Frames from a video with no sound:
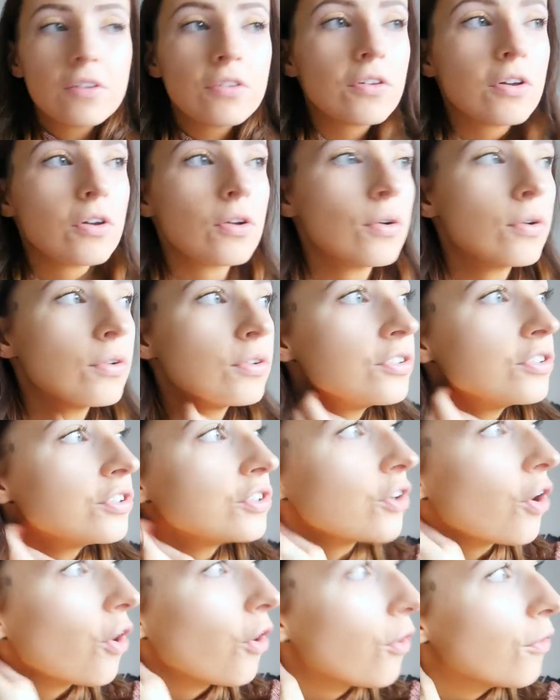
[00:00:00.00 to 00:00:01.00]
the
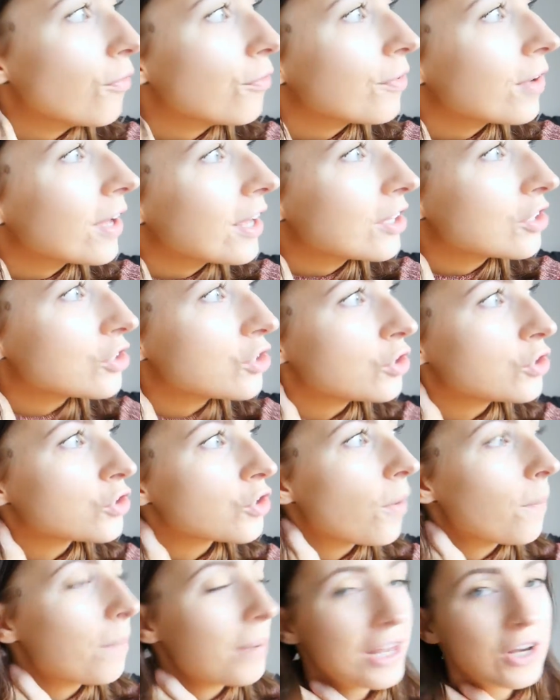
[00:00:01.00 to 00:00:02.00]
launch of a shoe
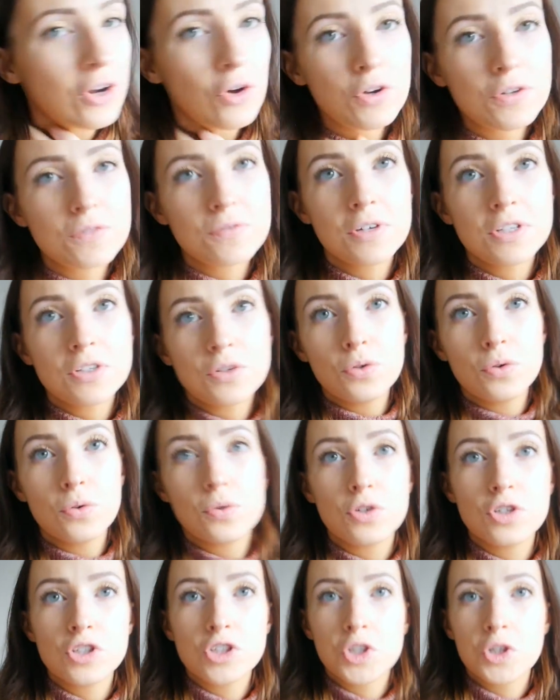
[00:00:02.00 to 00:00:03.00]
shop in Oxford
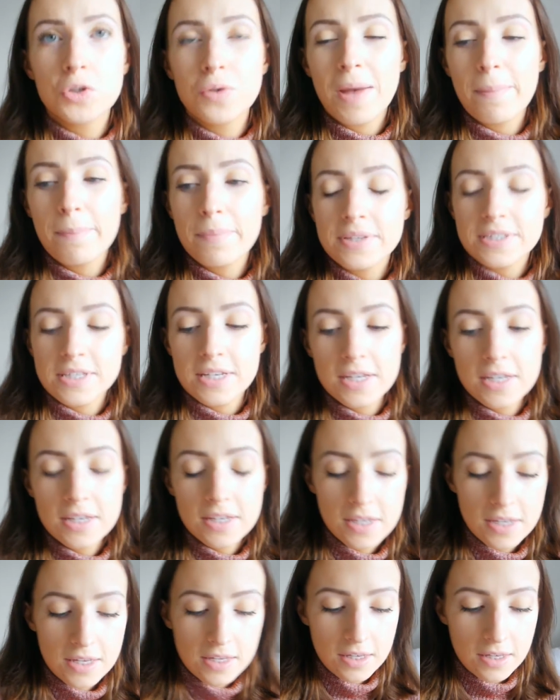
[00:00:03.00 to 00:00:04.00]
called Shoe Embassy
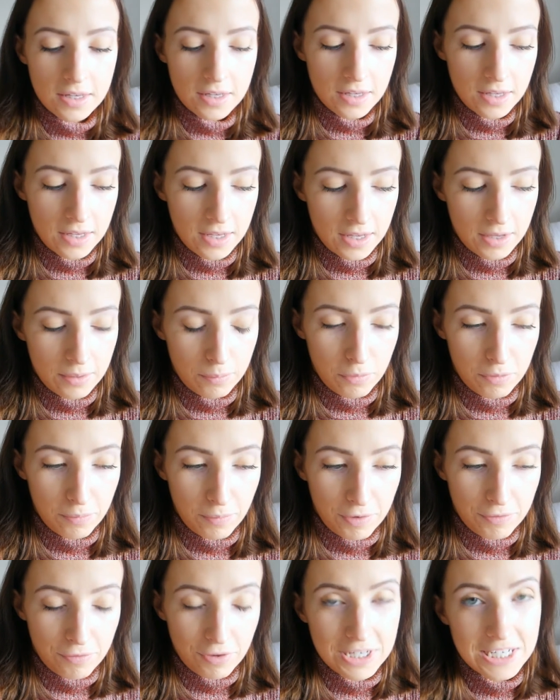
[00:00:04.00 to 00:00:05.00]
with
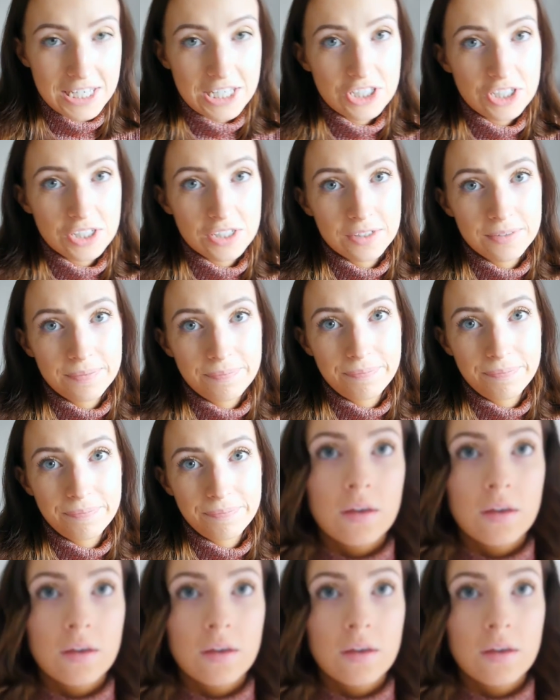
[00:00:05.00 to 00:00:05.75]
my friend Nisha.